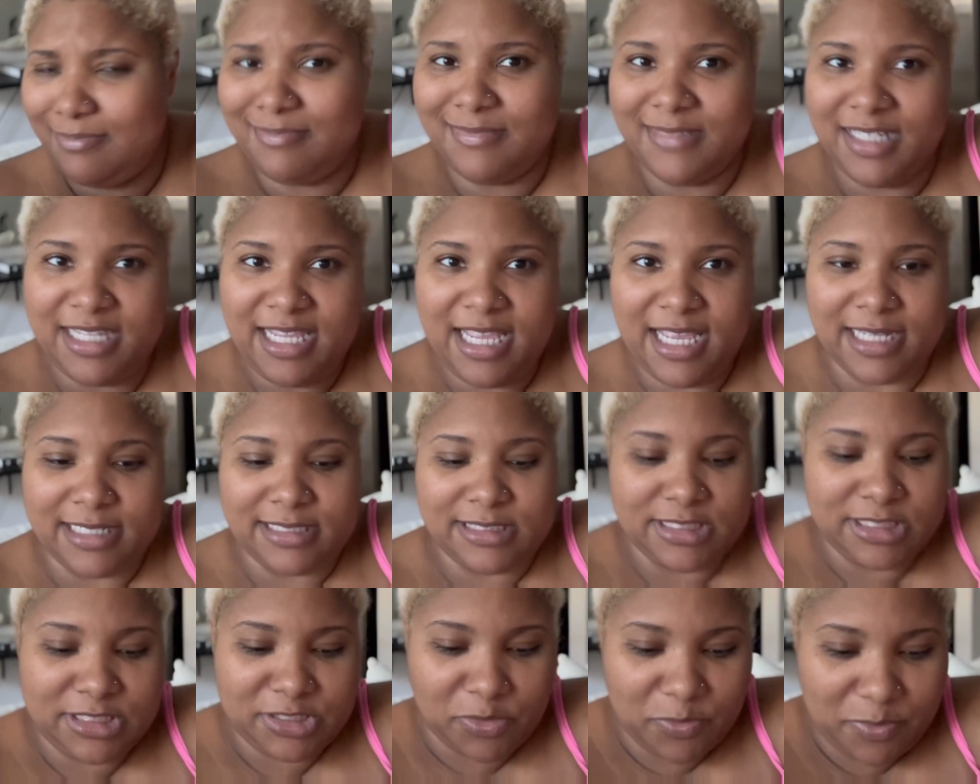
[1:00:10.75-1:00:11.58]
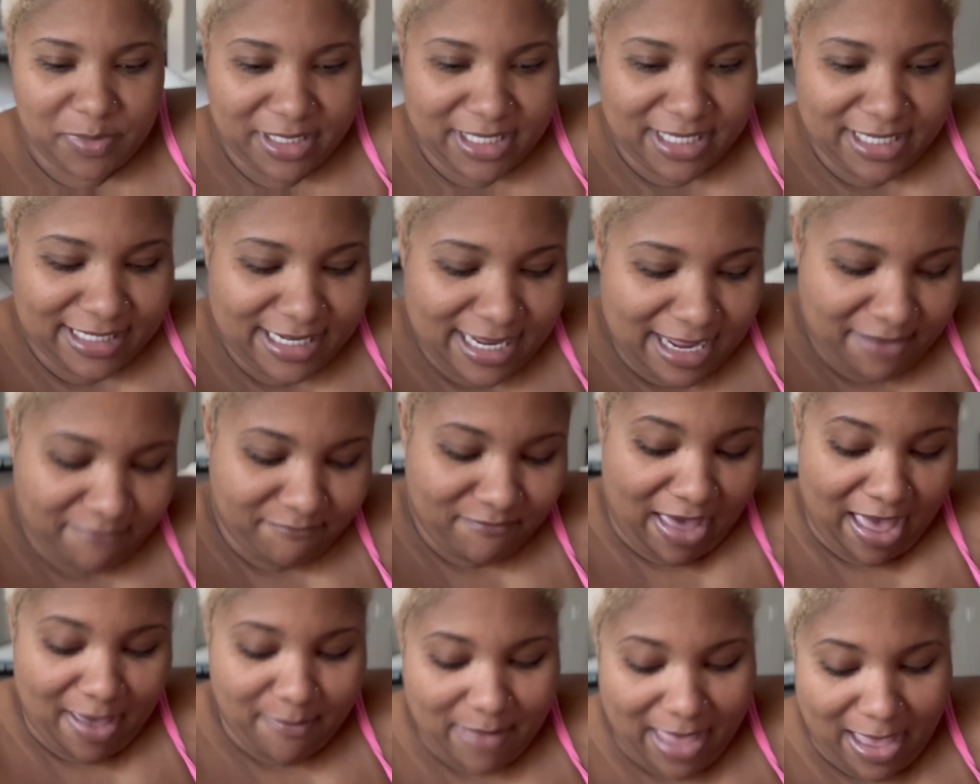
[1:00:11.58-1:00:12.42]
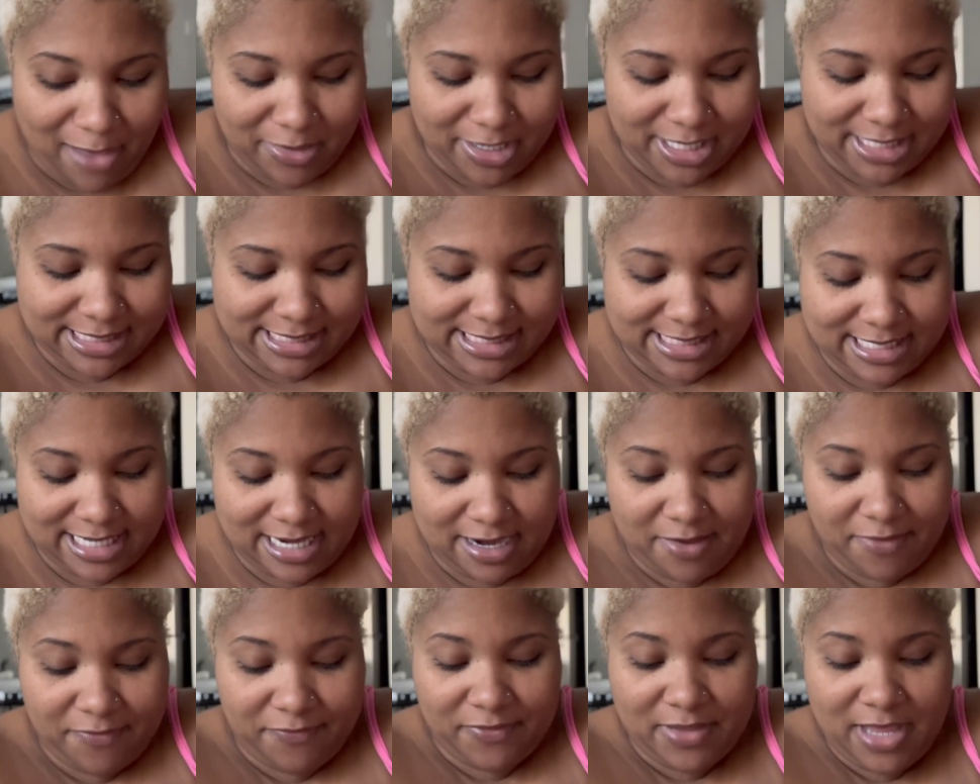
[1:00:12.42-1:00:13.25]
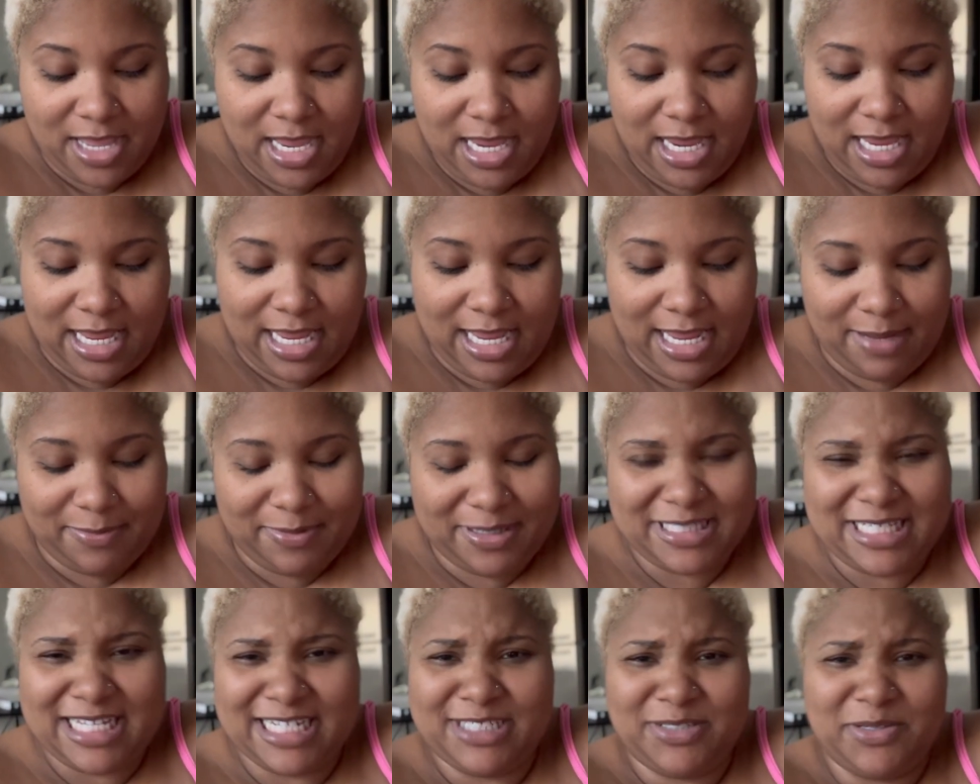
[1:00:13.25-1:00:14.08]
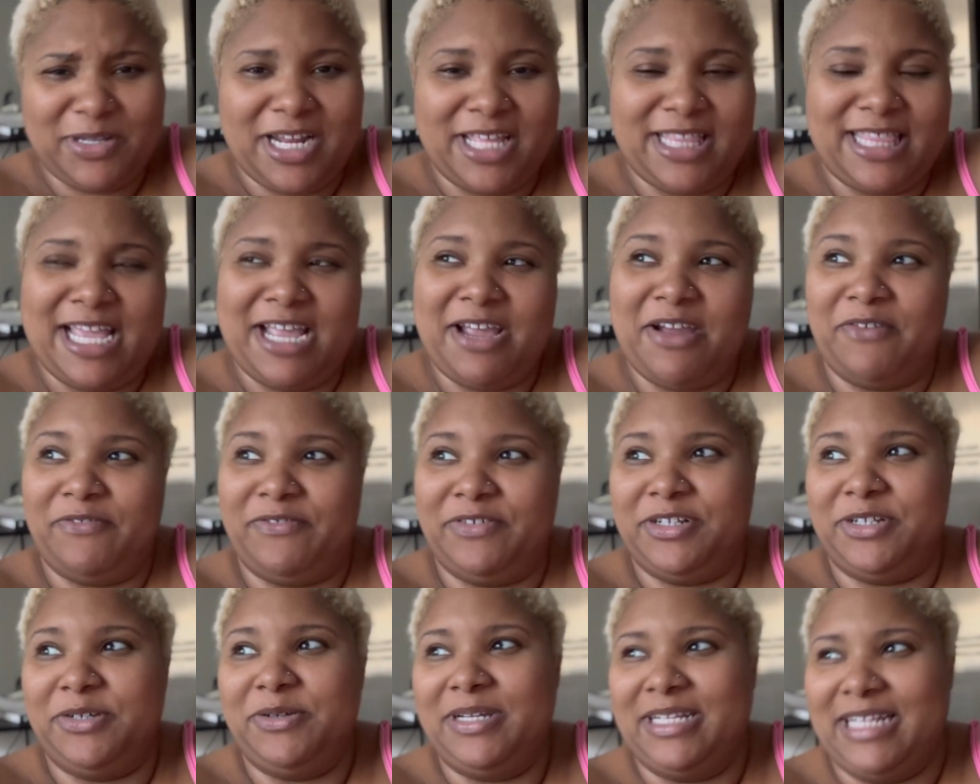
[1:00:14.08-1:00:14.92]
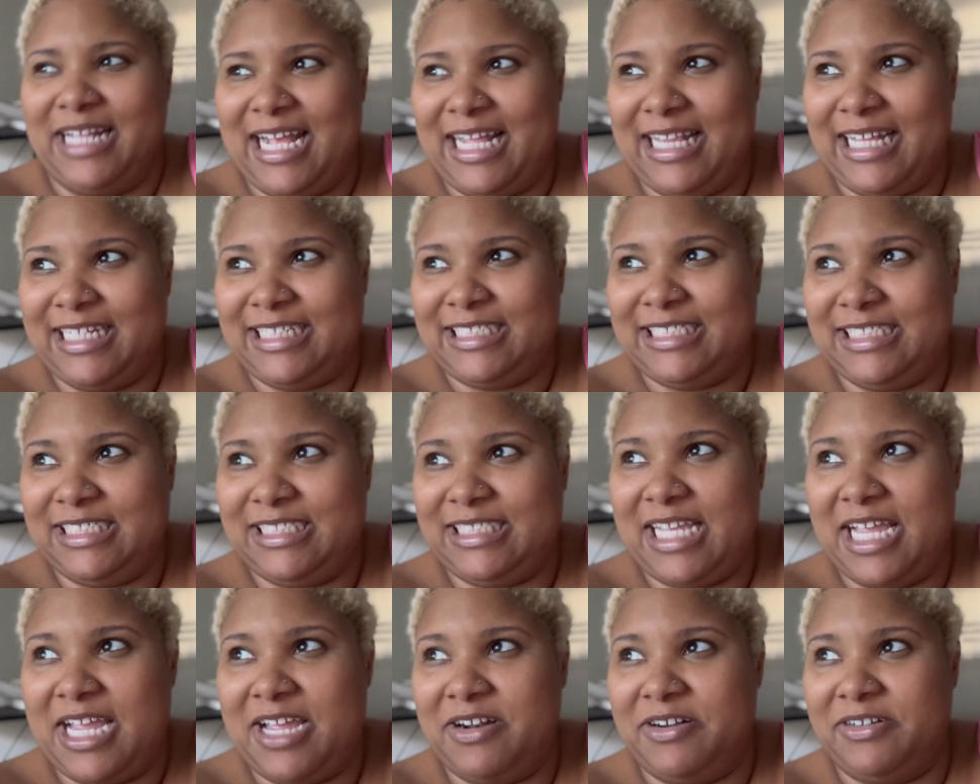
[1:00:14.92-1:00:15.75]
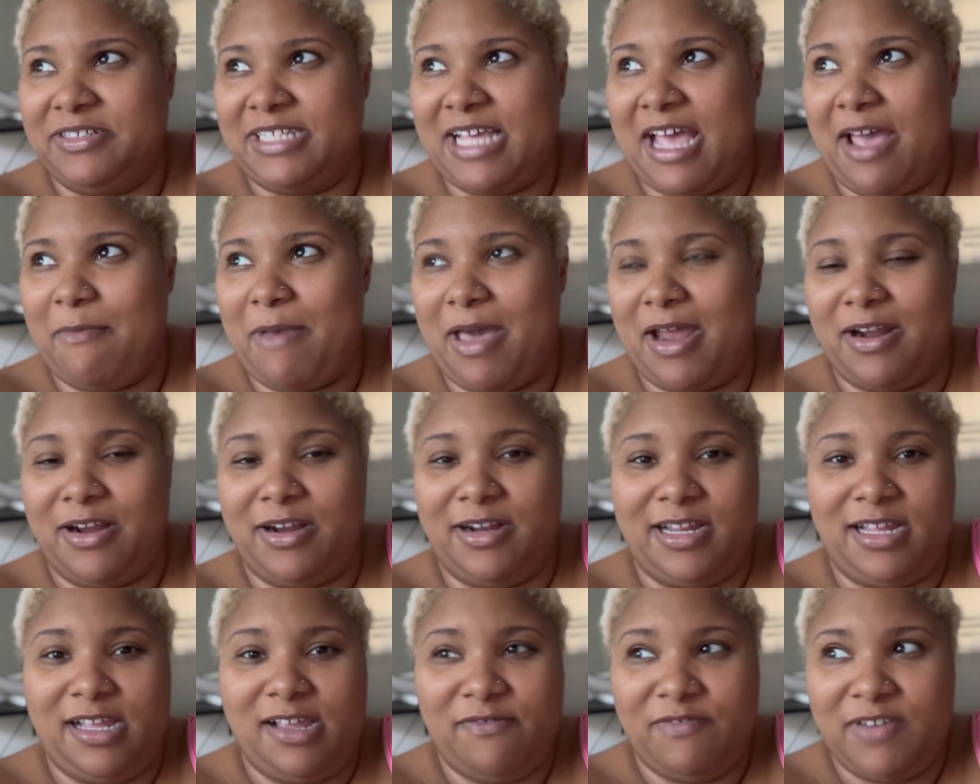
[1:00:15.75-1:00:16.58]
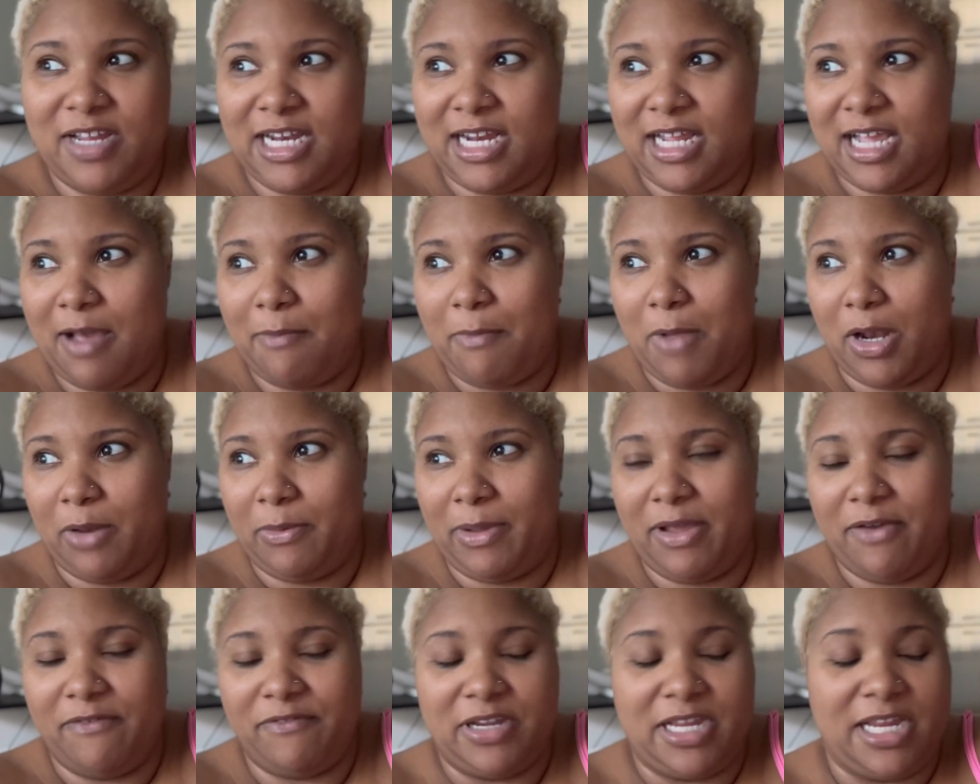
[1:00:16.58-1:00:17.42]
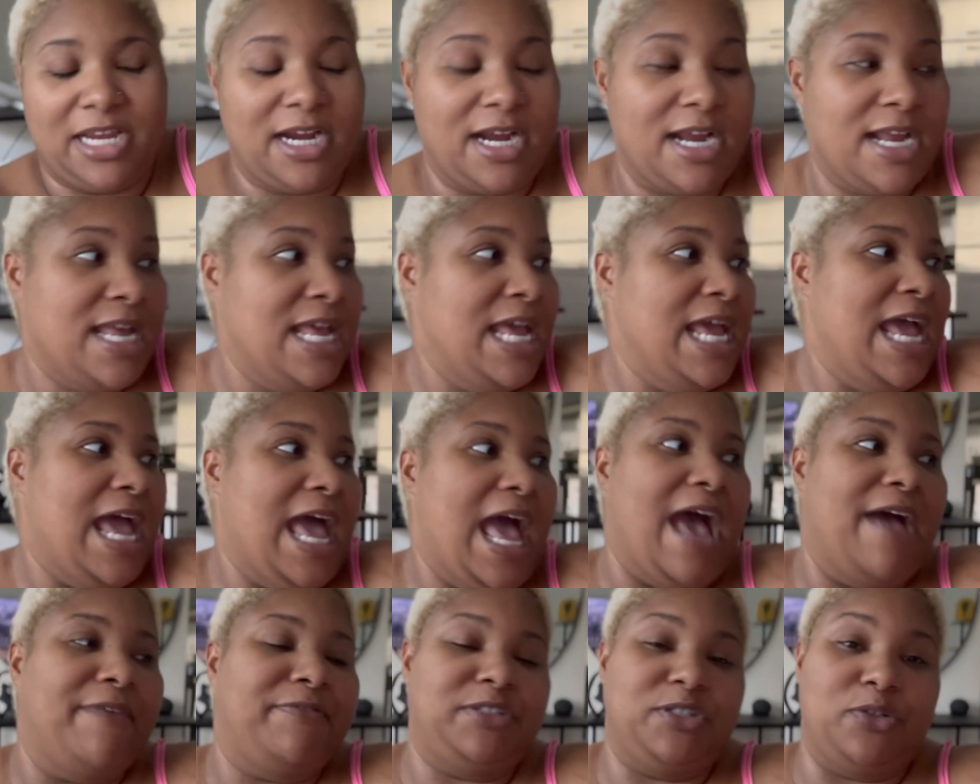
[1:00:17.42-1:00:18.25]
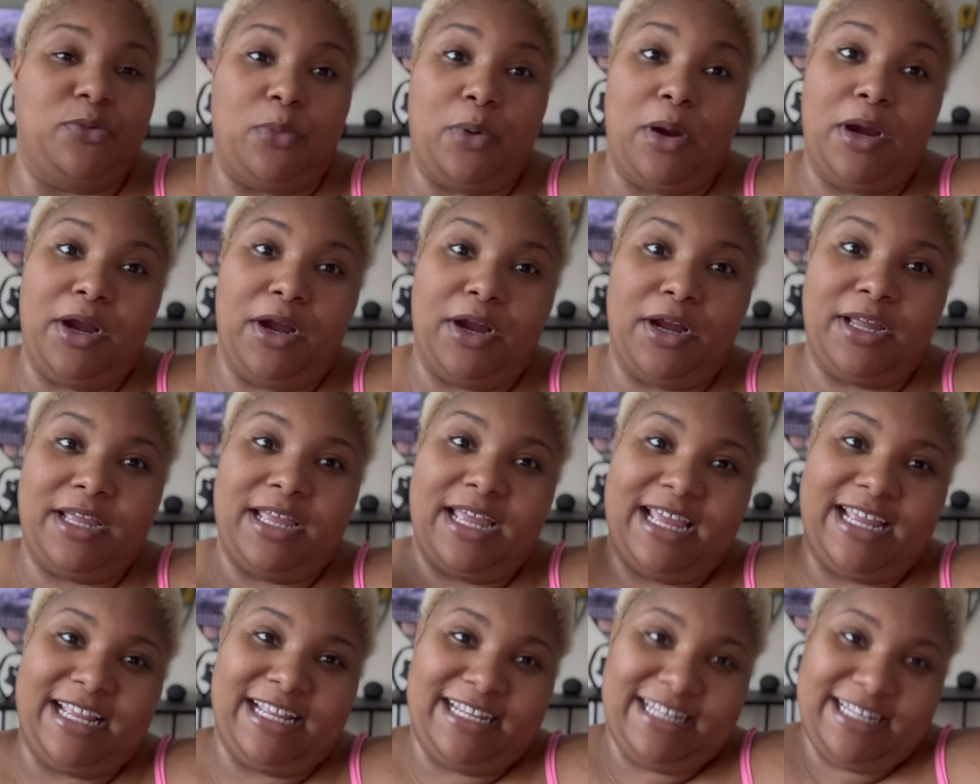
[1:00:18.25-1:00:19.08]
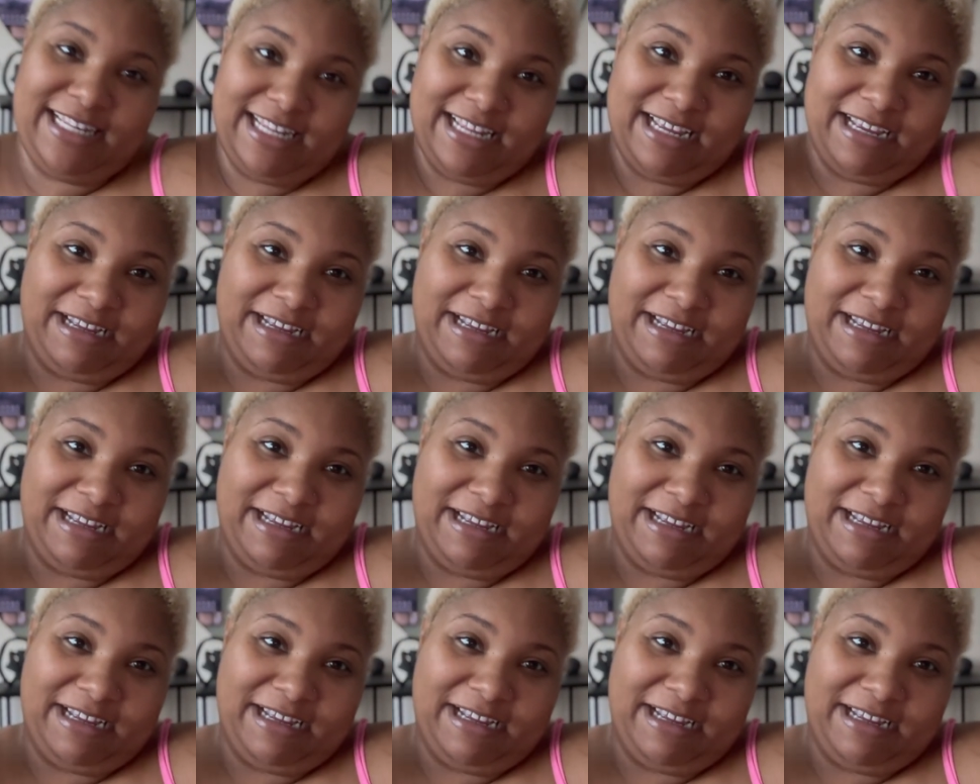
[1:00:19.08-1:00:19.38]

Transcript: Yeah, just so we can like vibe out and stuff. Because I just want to thank her for doing that. Like she's taking her time out of her evening to come all the way over here after work and